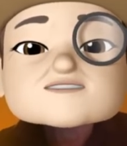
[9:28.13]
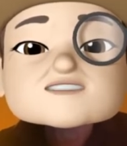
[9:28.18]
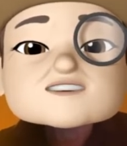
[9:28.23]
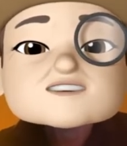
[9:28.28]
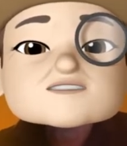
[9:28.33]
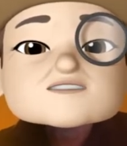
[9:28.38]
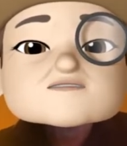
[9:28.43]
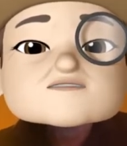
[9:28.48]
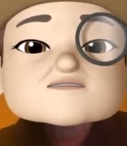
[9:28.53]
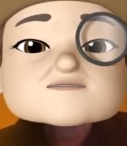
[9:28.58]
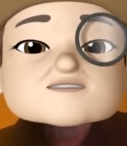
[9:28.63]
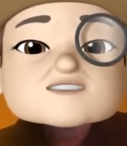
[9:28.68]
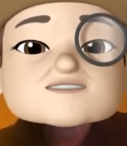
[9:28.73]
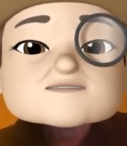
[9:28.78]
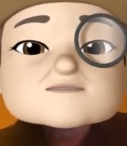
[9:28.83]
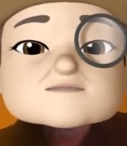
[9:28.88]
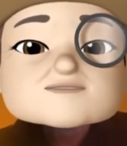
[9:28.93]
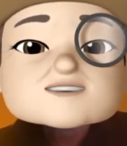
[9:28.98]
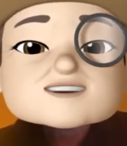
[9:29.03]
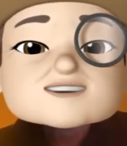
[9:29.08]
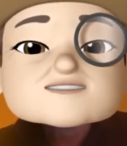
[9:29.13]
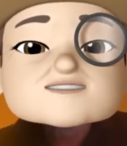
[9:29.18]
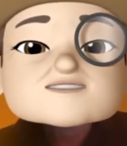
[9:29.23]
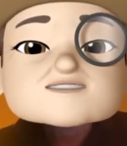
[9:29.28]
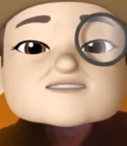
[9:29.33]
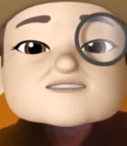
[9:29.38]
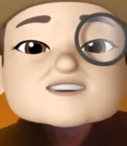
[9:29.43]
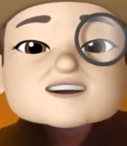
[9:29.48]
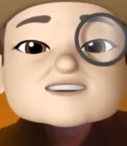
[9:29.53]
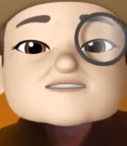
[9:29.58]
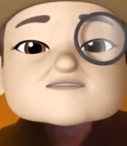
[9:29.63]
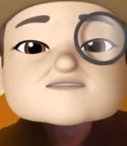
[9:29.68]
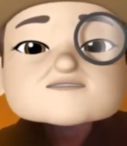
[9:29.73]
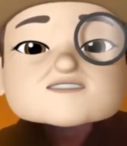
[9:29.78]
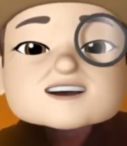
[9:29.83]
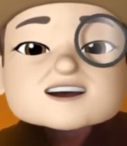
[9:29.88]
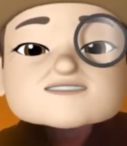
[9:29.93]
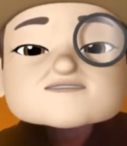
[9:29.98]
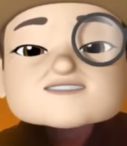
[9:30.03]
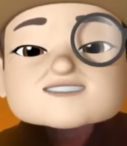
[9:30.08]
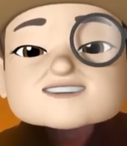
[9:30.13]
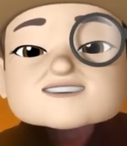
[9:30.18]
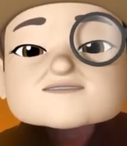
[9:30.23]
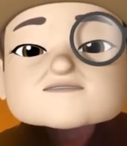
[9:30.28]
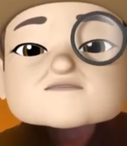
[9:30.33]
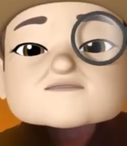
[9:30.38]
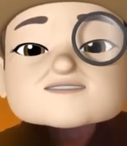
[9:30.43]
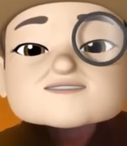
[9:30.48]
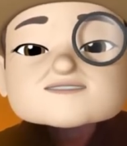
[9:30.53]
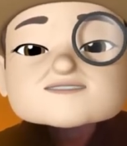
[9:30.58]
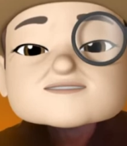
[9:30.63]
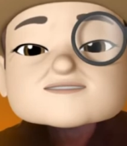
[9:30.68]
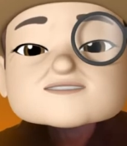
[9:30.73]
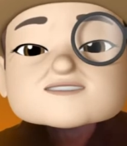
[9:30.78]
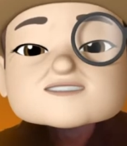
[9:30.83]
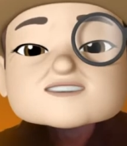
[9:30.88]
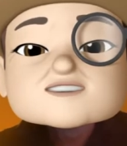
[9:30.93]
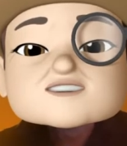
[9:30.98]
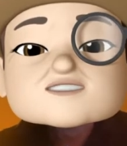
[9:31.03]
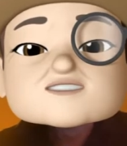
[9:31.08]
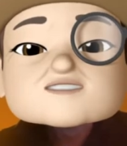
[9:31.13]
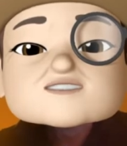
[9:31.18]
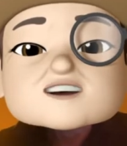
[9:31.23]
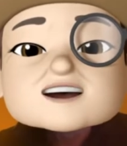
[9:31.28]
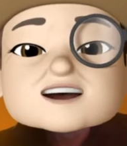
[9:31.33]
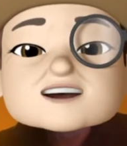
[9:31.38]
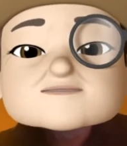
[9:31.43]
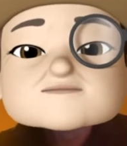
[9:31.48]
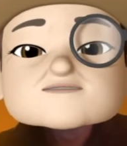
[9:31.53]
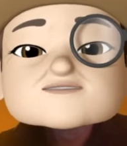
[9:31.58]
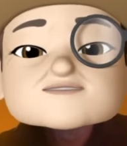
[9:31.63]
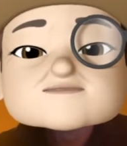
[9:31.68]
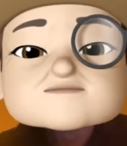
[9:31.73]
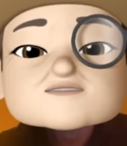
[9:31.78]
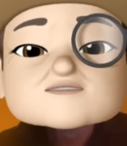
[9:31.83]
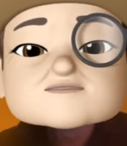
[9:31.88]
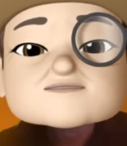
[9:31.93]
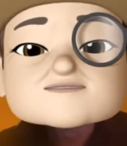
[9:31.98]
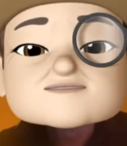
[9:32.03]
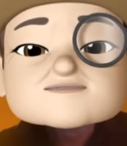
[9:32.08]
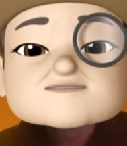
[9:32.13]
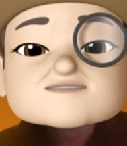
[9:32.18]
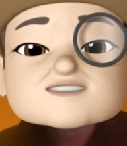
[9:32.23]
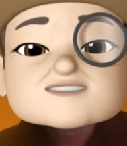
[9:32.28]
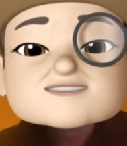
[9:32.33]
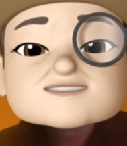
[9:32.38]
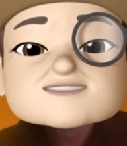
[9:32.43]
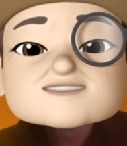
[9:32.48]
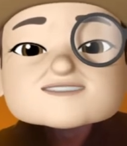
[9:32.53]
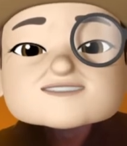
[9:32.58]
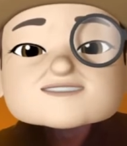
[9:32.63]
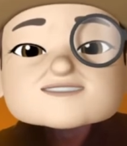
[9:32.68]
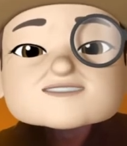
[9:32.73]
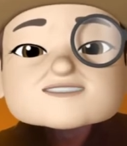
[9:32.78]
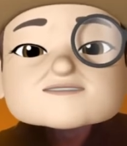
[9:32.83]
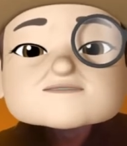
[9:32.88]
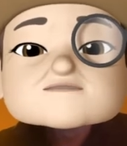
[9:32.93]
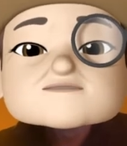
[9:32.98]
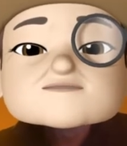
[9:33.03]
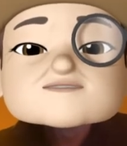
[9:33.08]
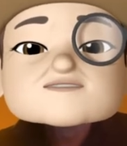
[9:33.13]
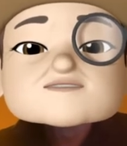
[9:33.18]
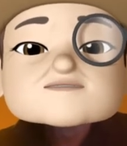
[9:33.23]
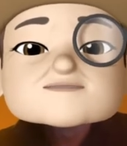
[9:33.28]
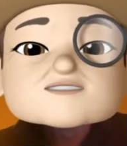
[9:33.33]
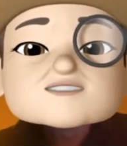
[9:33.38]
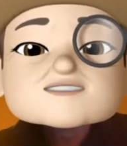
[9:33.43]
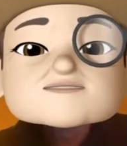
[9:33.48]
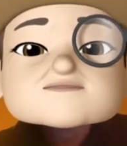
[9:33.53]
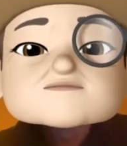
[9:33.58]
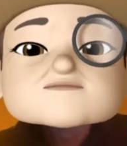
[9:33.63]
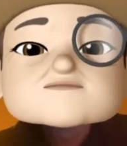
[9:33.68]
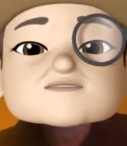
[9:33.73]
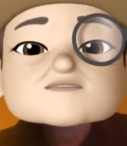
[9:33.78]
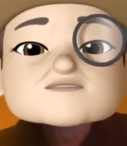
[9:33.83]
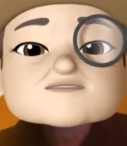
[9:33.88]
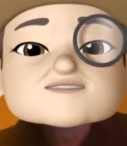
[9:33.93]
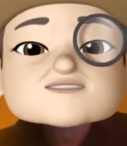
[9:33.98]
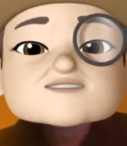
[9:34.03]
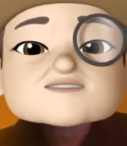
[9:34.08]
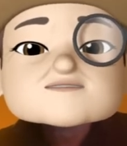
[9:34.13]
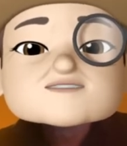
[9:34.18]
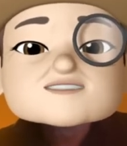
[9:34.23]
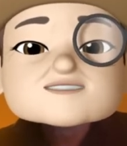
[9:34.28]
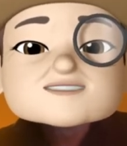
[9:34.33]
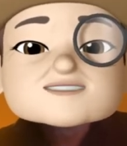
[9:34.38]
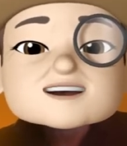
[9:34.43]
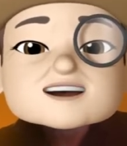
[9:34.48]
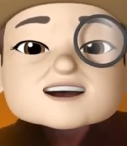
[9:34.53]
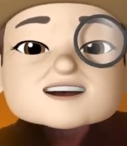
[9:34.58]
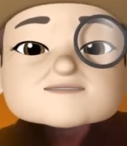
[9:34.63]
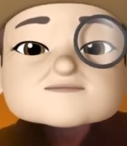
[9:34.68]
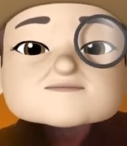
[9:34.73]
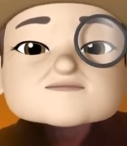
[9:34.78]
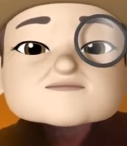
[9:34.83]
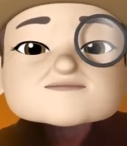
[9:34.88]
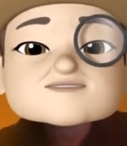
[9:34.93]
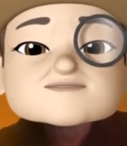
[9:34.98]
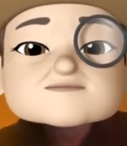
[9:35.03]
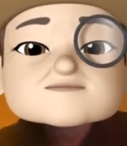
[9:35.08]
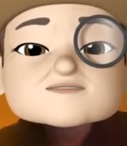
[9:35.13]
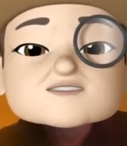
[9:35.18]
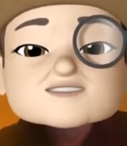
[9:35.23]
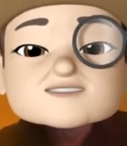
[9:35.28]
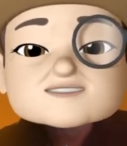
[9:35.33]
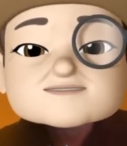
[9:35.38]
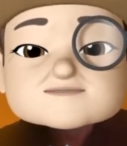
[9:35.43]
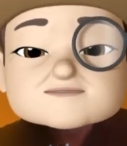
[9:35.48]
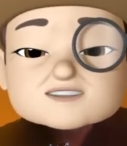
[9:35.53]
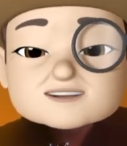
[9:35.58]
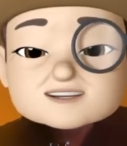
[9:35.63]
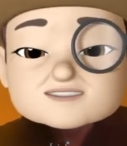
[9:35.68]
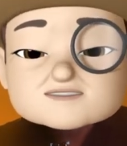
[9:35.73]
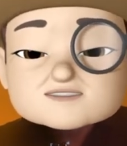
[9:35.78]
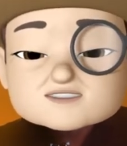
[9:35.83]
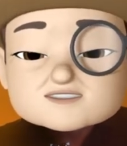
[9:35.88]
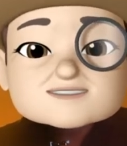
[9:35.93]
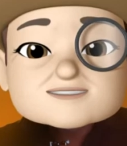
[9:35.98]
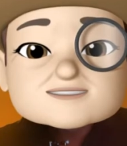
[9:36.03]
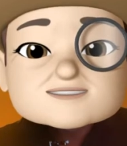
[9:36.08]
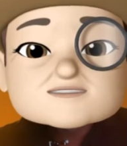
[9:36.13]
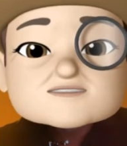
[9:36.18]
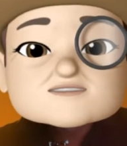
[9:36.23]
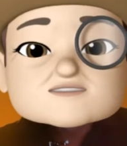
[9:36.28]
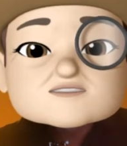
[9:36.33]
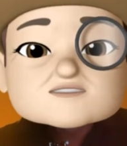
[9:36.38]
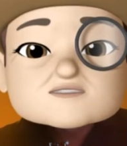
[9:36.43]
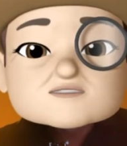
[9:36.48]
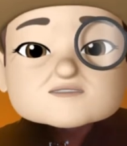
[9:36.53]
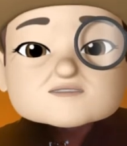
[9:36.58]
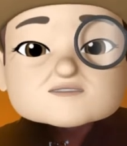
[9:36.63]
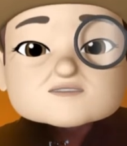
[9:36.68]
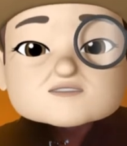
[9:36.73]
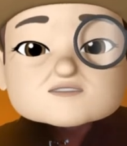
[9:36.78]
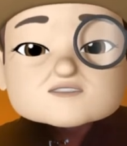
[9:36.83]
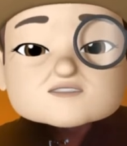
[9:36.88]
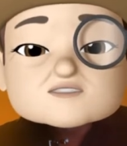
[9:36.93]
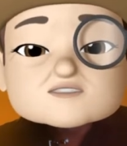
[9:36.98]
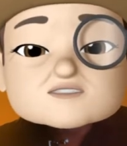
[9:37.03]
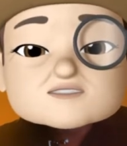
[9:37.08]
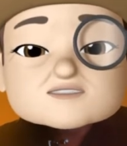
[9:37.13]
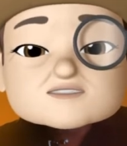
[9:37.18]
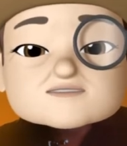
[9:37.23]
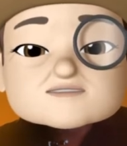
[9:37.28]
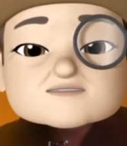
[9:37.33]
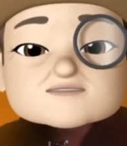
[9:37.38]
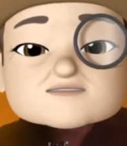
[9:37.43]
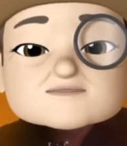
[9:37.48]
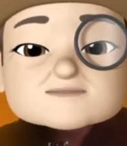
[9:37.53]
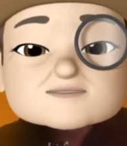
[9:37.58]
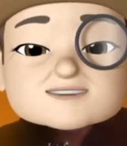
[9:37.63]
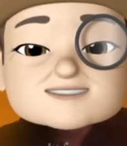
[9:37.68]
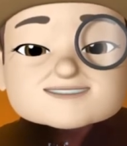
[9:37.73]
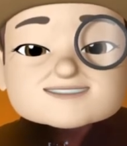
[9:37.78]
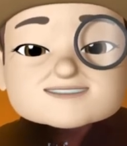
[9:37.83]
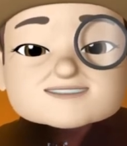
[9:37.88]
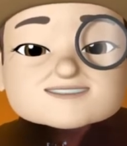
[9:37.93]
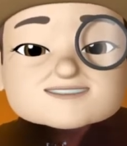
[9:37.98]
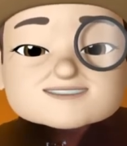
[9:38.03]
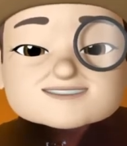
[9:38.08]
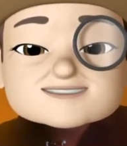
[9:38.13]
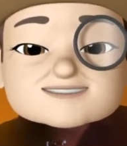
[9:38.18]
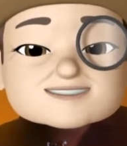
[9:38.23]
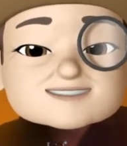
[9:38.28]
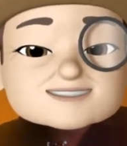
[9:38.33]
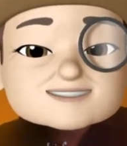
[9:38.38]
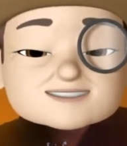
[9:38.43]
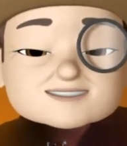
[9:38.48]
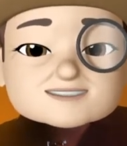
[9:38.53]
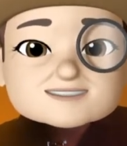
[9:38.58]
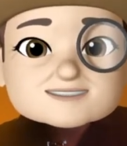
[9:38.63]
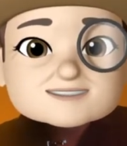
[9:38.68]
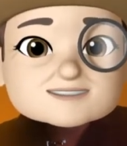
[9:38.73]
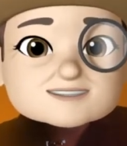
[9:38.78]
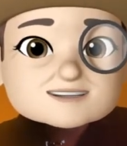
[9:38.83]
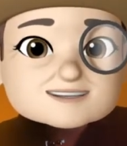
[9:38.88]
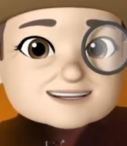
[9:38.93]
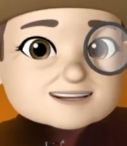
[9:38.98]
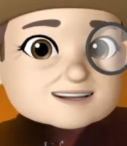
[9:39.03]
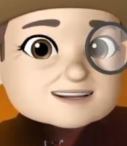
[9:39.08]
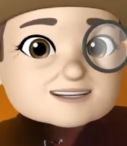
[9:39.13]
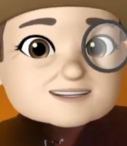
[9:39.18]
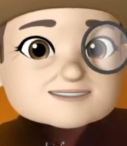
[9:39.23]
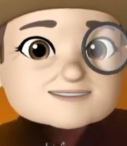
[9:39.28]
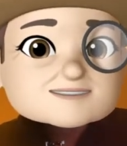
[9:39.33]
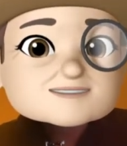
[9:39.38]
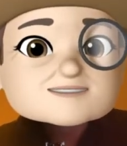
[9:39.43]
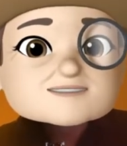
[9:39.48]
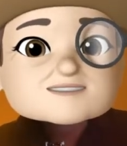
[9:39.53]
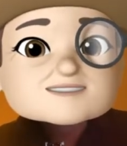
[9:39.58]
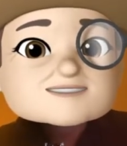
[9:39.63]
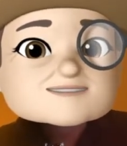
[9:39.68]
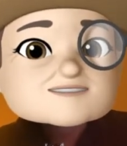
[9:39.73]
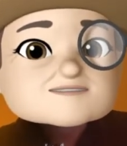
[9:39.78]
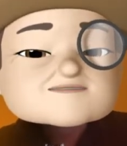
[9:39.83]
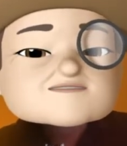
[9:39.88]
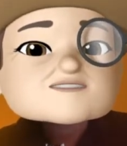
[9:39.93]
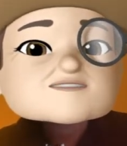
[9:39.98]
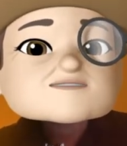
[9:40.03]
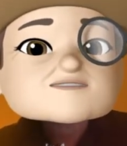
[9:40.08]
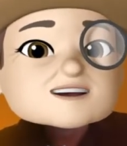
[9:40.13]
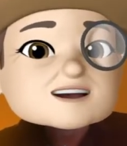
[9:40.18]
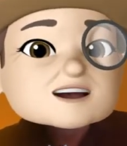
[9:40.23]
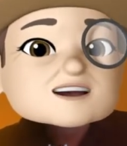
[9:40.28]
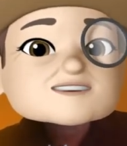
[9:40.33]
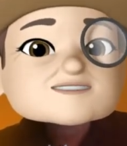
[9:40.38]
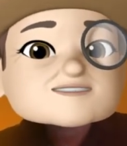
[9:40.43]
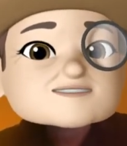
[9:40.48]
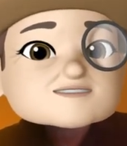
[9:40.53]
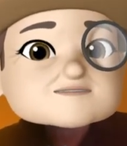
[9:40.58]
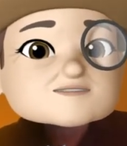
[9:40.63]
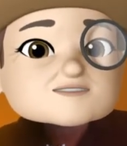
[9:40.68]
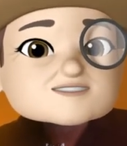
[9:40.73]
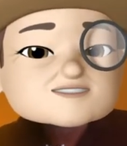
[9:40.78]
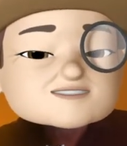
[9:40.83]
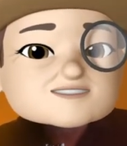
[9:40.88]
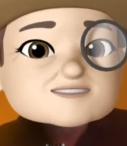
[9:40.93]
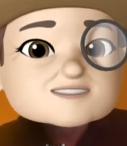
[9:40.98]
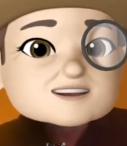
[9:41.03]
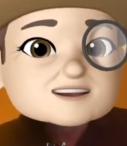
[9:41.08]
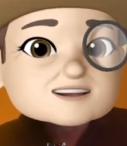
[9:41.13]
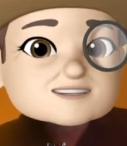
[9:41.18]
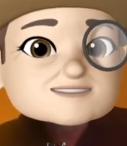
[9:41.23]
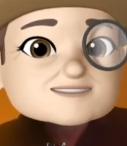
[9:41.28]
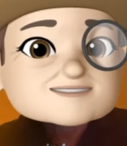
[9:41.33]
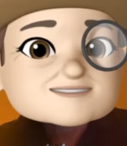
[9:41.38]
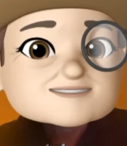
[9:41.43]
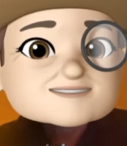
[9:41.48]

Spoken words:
from a competitor after having committed to Apple's mobile devices, thereby bolstering Apple's market power. So they're basically saying, again, that it's very high switching costs.